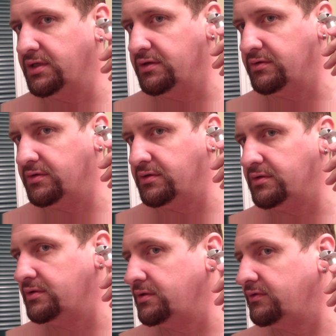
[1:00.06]
down.
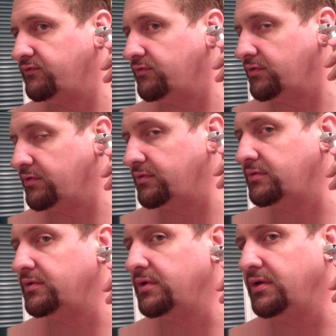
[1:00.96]
For
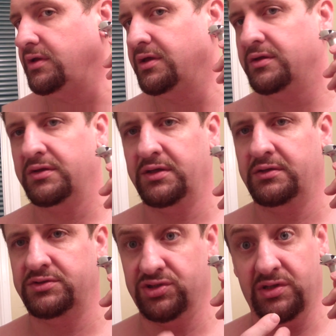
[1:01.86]

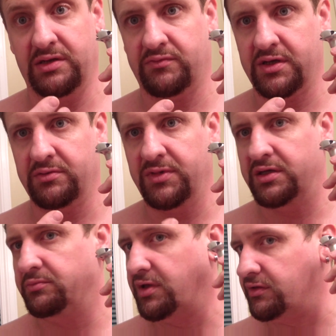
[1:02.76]
the Gillette
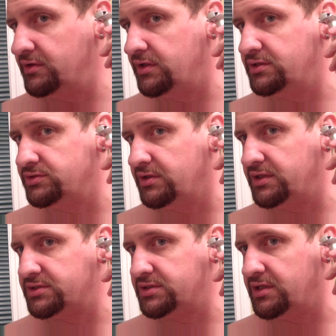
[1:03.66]
recommended method, the
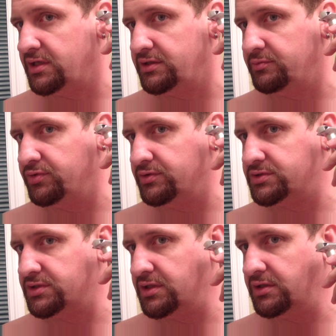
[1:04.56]
Gillette slide, you pull
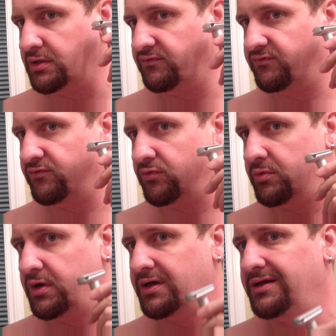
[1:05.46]
slightly
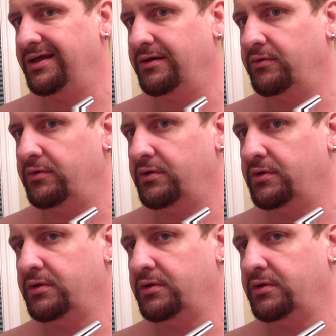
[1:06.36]
forward and down.